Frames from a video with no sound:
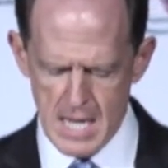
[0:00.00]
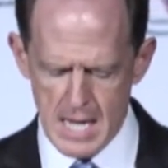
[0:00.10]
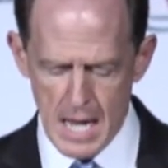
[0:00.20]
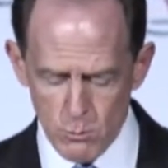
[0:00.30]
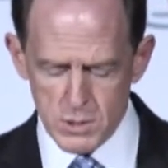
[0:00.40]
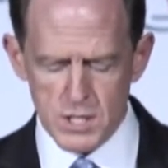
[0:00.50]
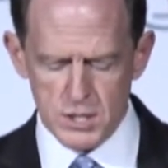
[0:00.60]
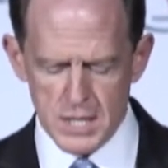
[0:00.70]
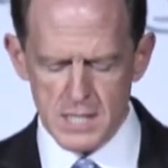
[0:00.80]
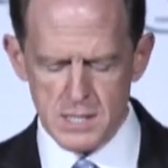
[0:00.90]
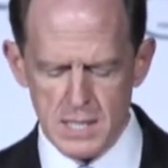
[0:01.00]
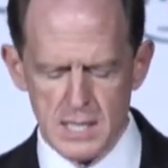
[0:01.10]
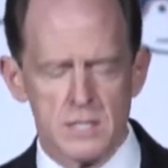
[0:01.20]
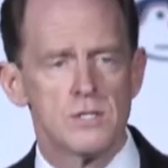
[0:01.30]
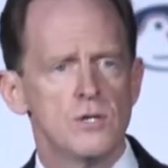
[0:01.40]
I would suggest
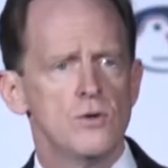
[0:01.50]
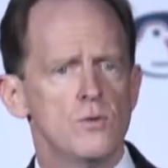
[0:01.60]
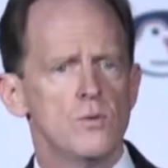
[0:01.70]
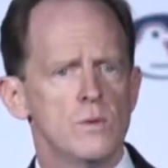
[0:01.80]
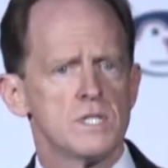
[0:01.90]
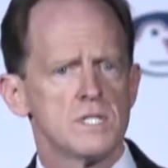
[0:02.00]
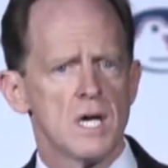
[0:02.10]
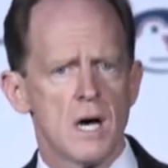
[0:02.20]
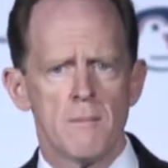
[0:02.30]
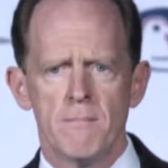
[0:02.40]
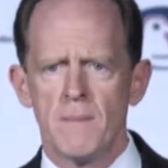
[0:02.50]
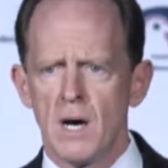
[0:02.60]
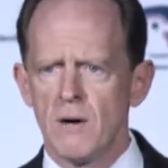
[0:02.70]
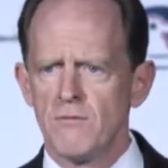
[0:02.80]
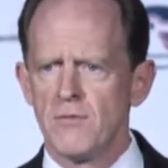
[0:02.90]
that to some
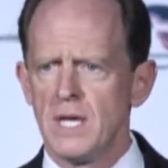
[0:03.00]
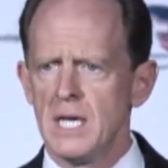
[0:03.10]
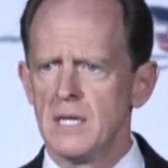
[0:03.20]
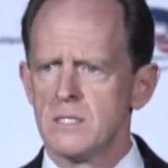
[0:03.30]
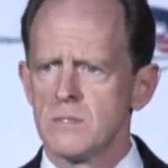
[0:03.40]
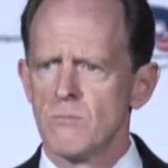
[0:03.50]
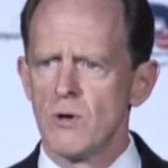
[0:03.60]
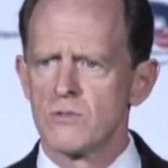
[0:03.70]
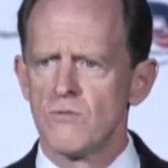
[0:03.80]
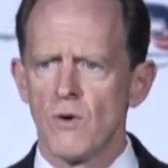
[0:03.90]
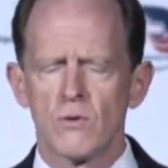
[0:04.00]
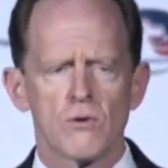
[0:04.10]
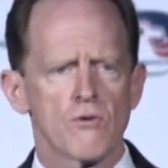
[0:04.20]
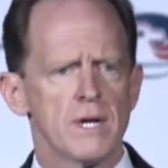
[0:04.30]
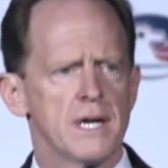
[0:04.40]
of his most vocal
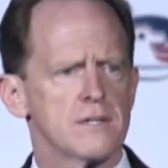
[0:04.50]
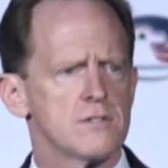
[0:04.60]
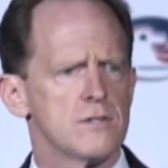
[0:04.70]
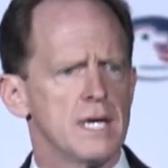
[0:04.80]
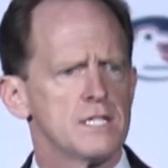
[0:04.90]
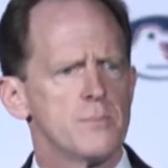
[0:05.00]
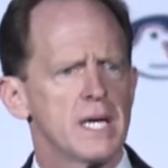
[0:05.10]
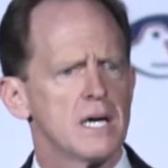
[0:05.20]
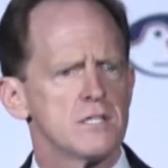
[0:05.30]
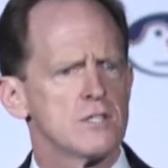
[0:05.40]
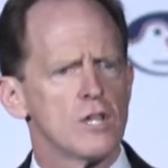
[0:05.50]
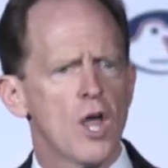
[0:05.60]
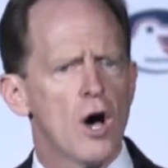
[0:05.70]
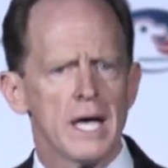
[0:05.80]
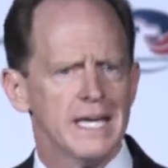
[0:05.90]
critics, it's because the
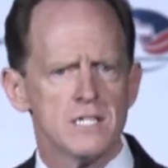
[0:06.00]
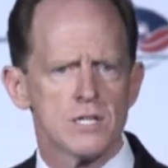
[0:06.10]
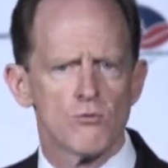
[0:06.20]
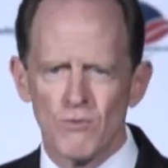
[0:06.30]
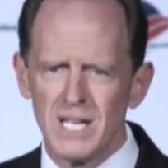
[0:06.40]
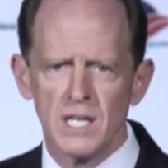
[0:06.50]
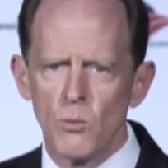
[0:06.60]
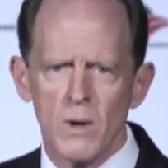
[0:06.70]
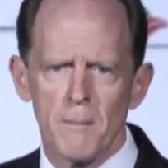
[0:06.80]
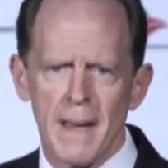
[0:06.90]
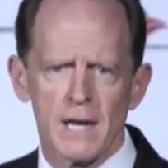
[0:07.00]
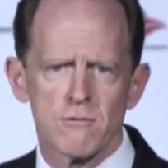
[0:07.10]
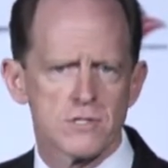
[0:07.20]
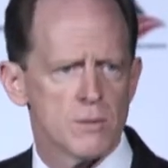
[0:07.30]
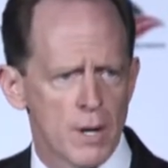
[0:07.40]
law isn't really what
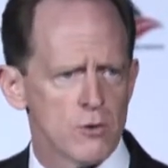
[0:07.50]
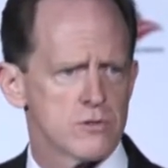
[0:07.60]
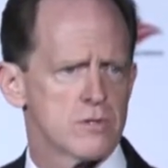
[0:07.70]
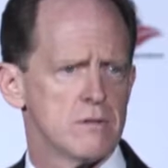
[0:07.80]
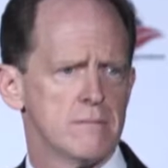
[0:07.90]
matters the most.